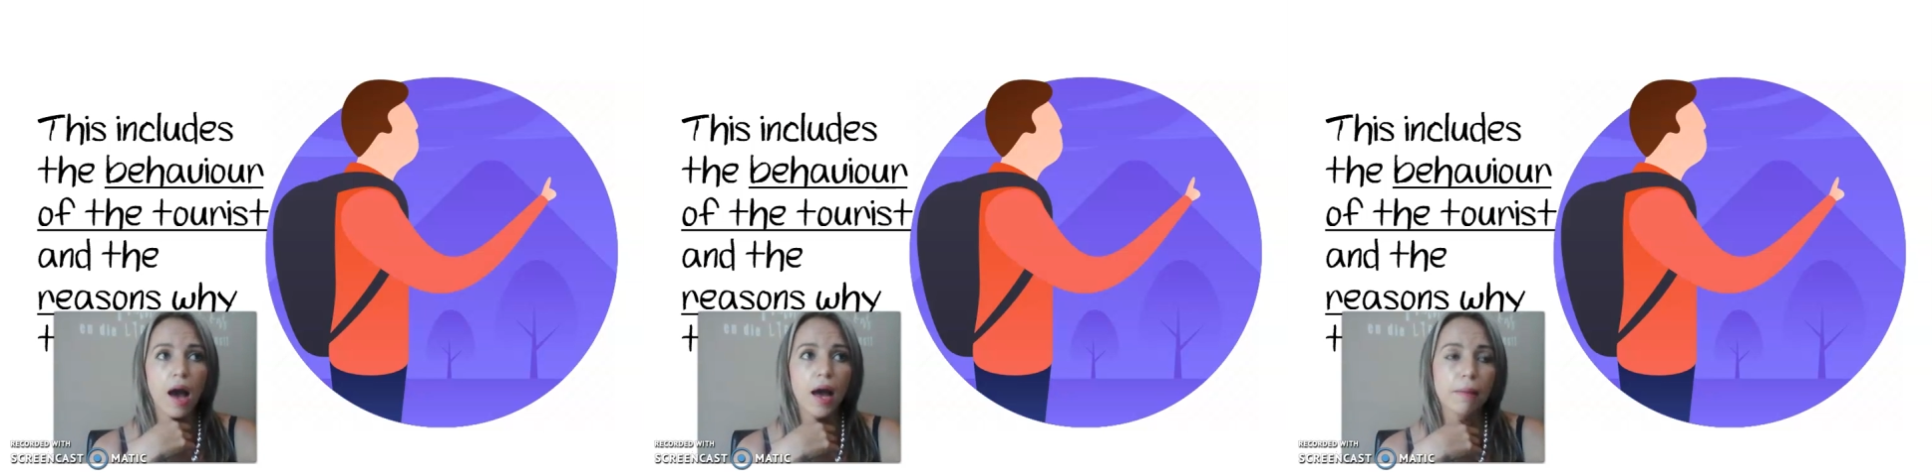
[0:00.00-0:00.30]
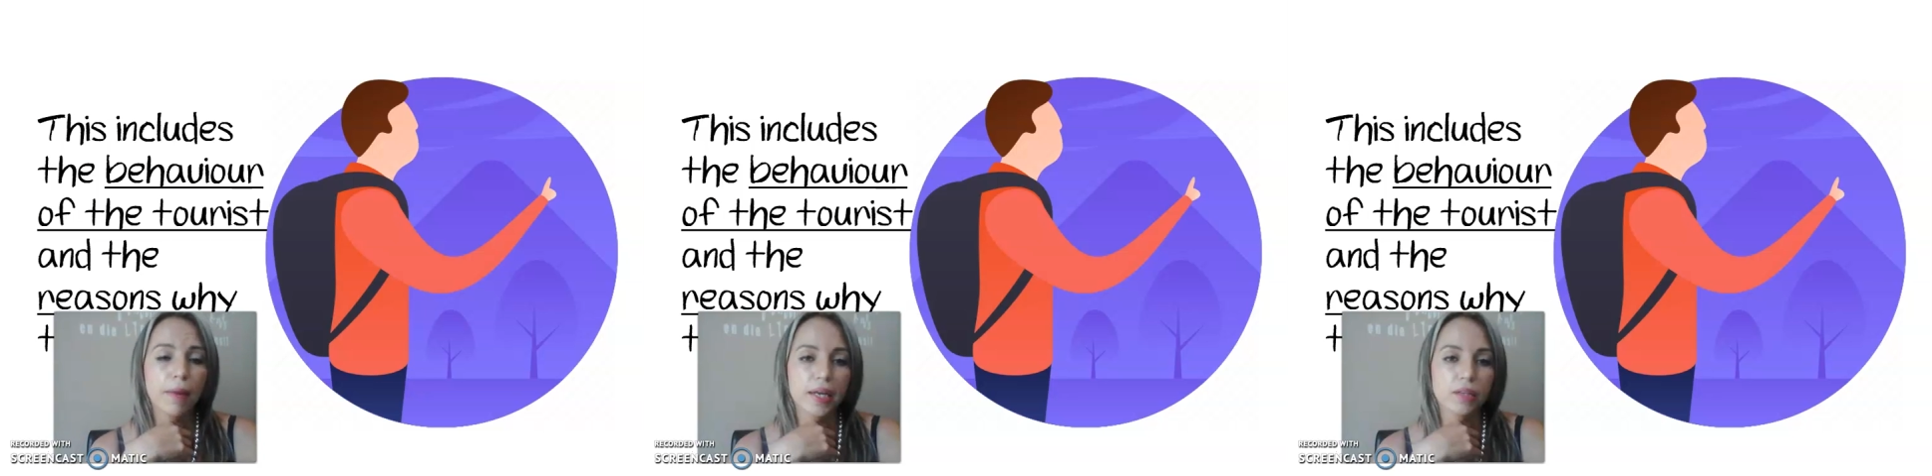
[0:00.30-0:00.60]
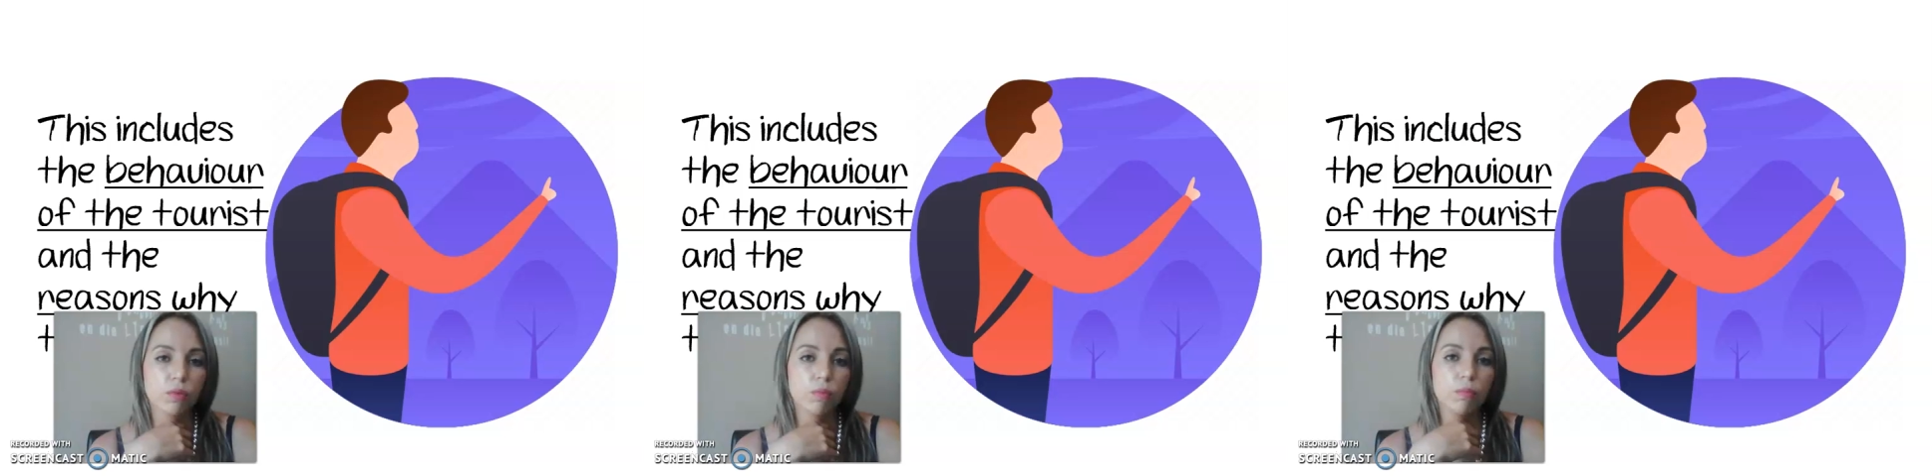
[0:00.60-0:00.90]

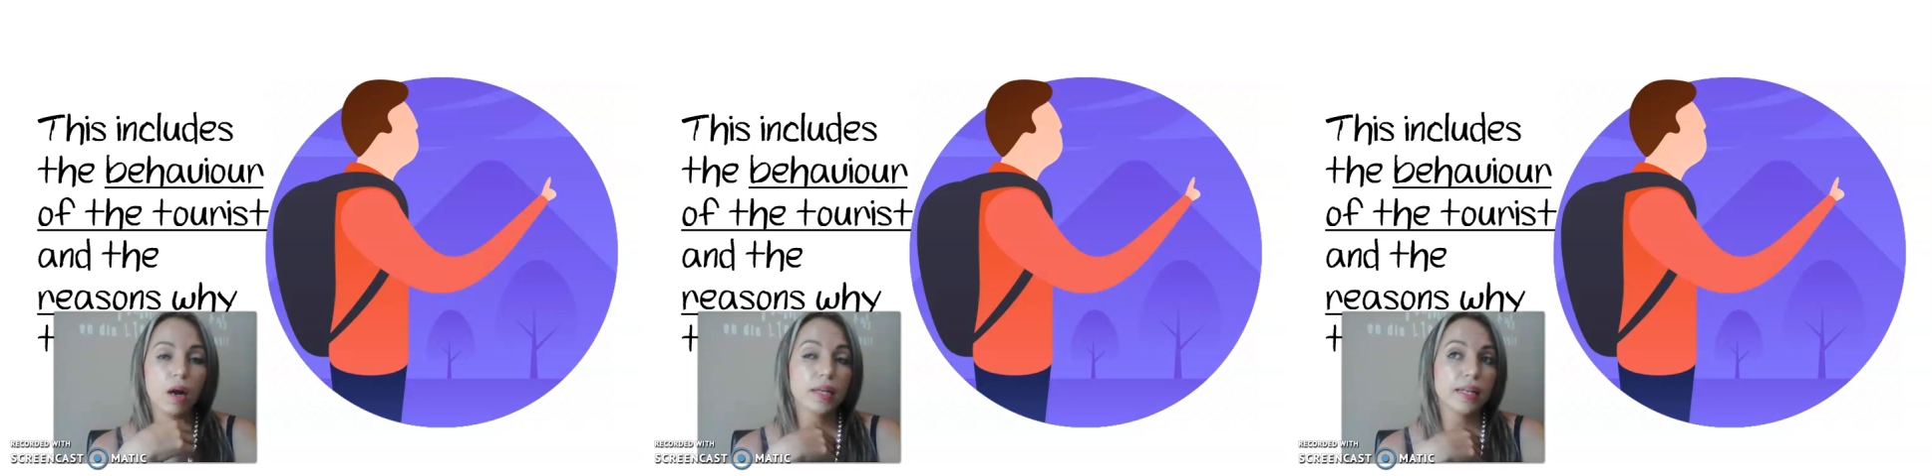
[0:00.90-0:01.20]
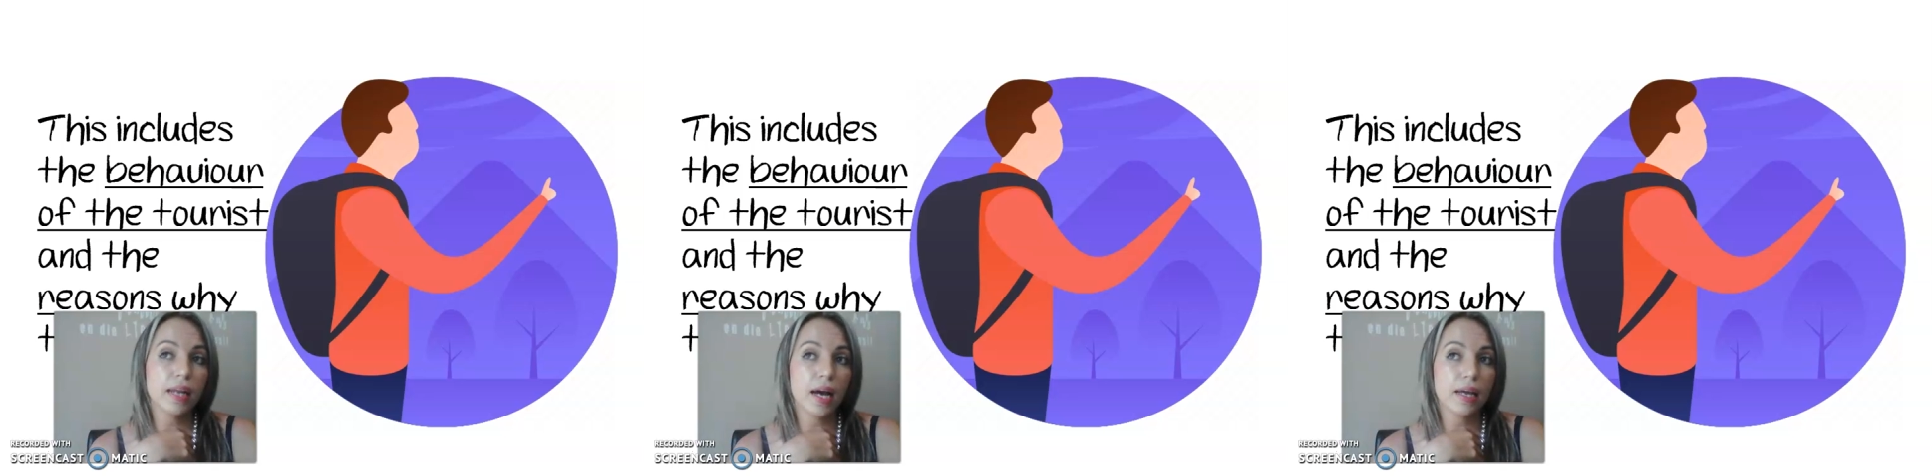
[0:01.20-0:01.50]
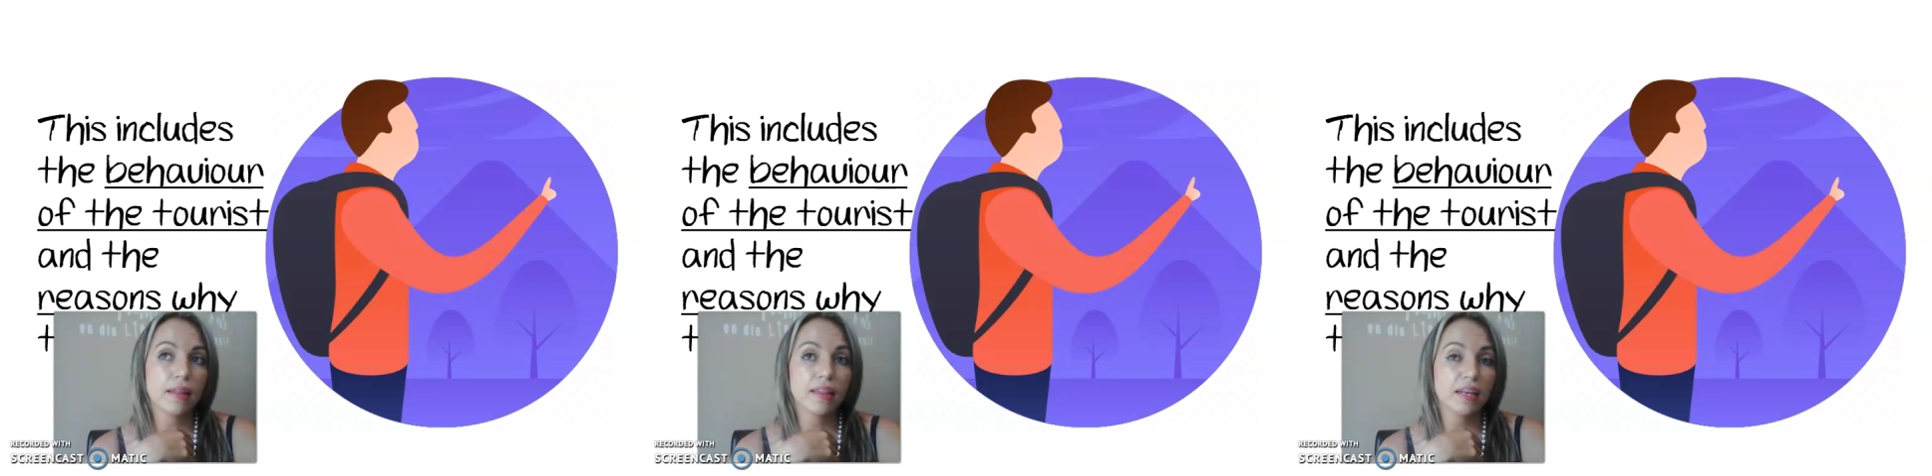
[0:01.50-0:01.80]
I might
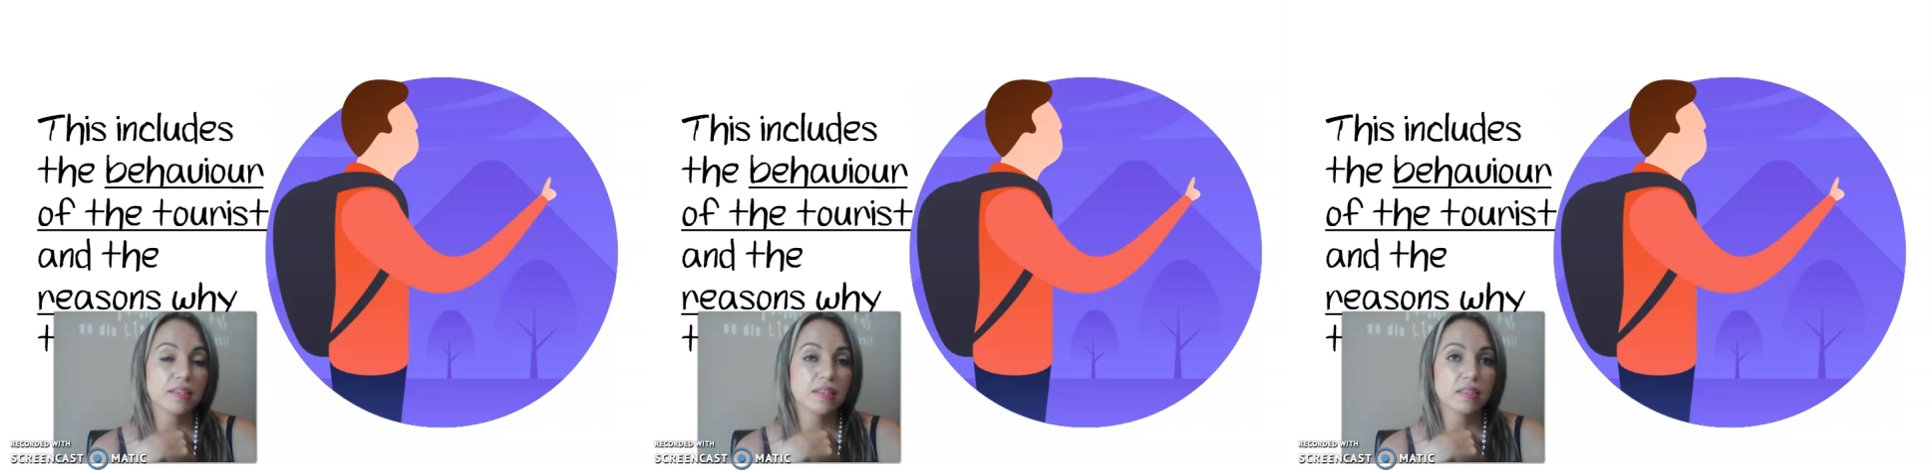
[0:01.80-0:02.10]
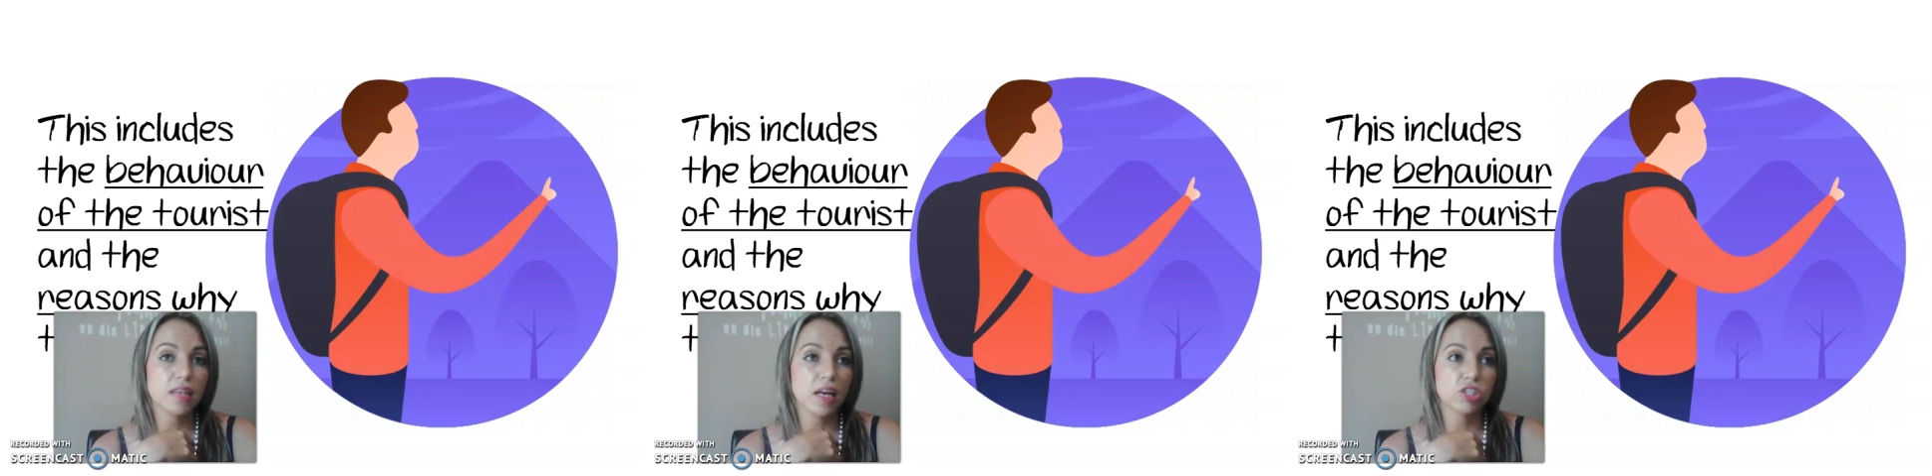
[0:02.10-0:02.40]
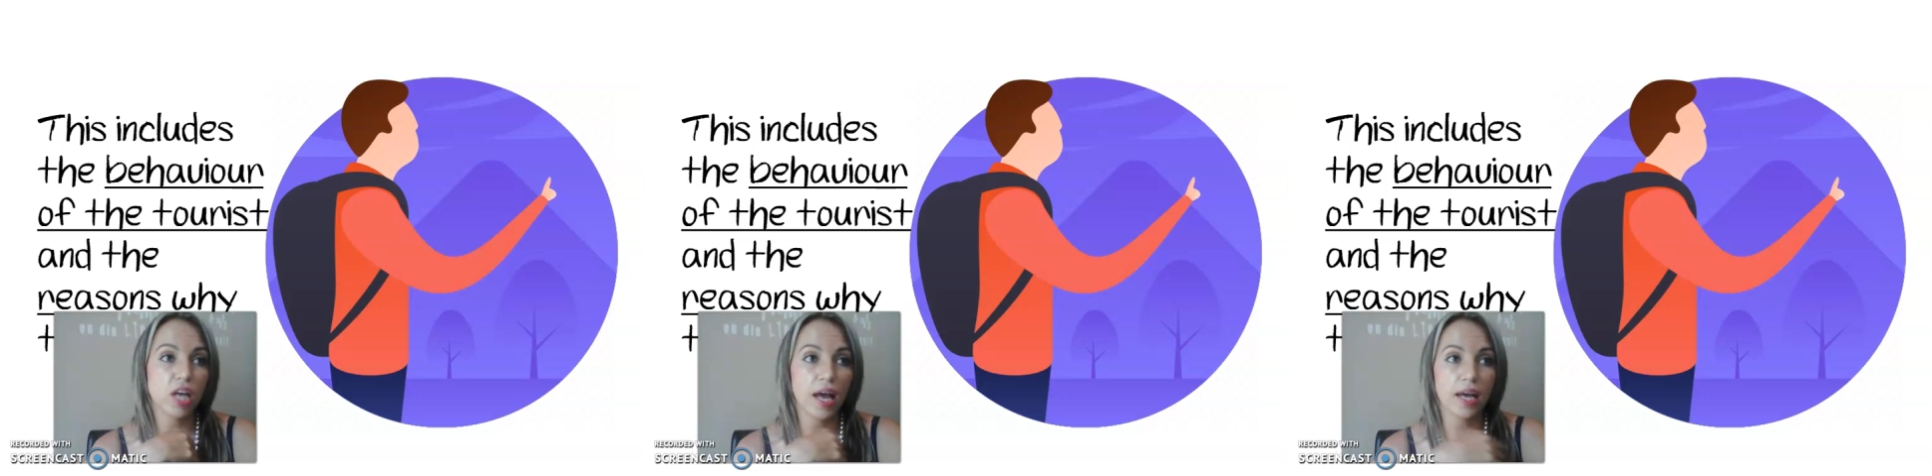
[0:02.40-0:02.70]
like things
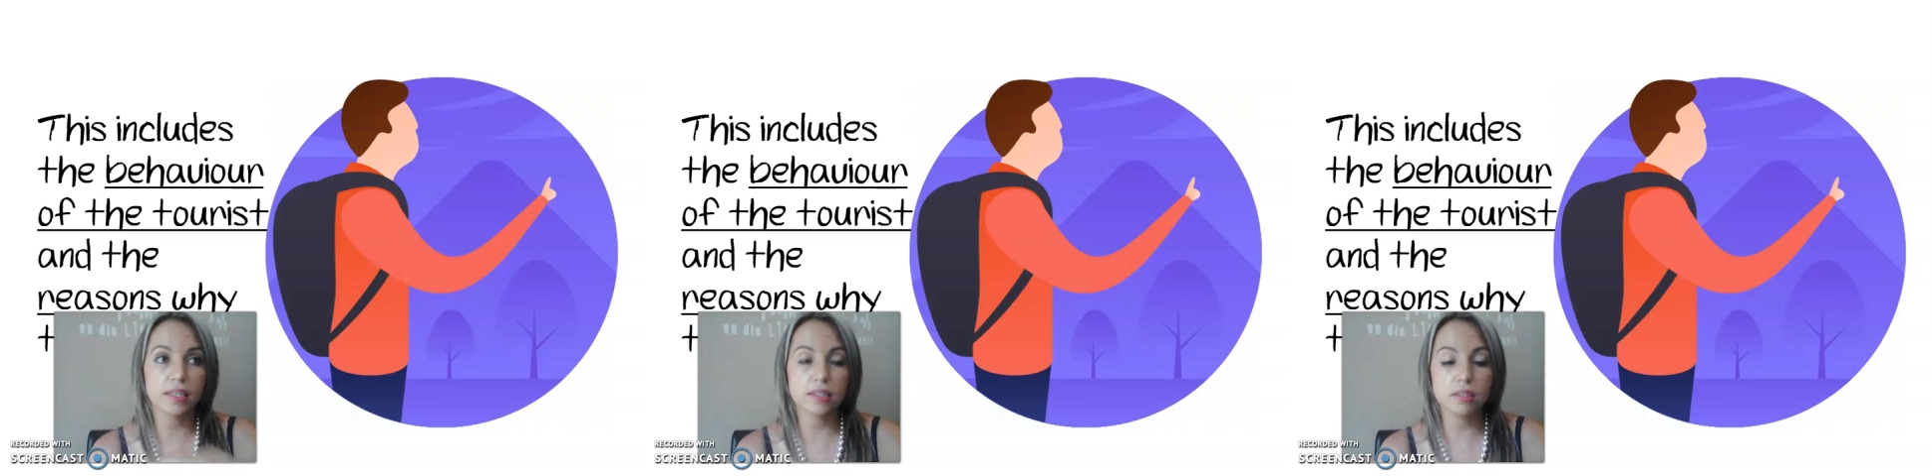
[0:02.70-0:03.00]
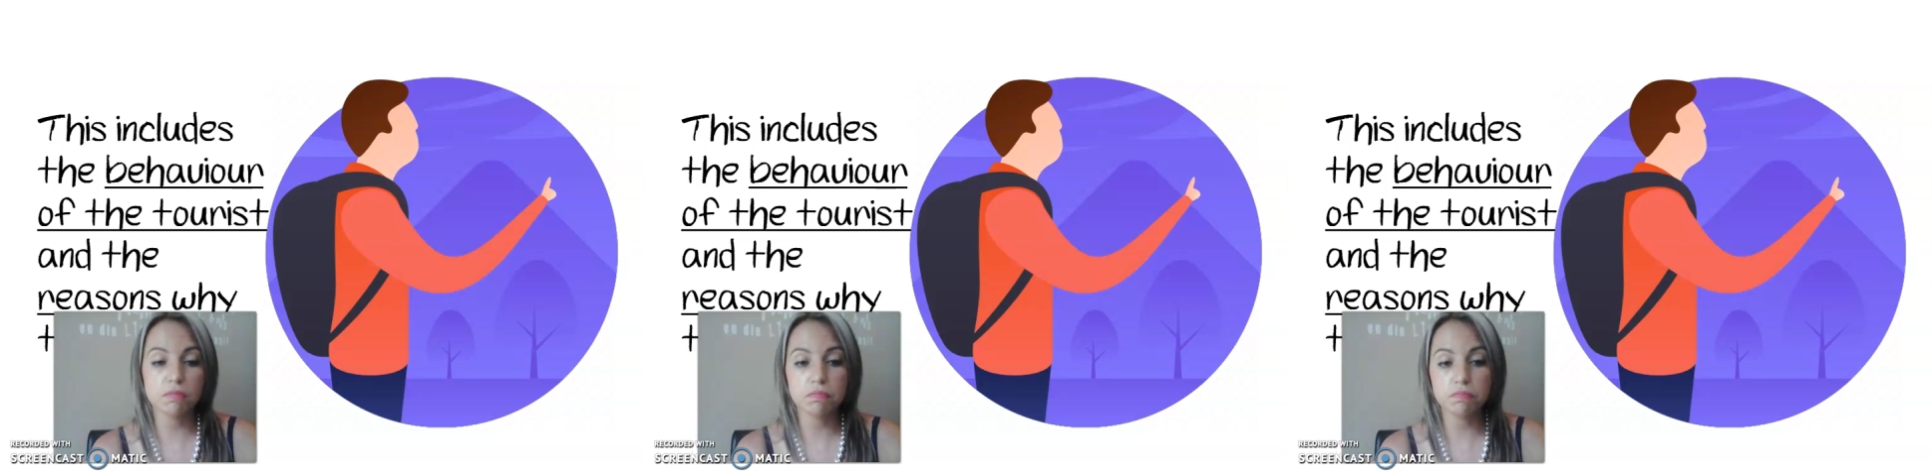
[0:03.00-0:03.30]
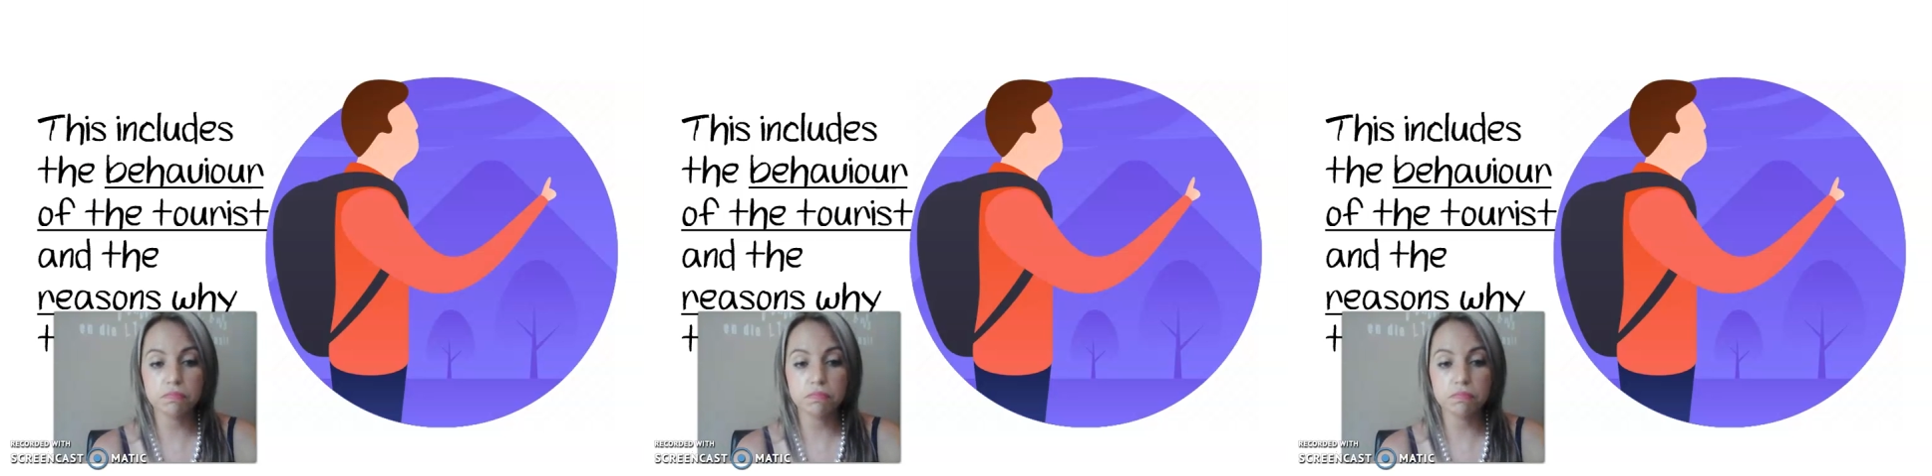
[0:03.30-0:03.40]
such as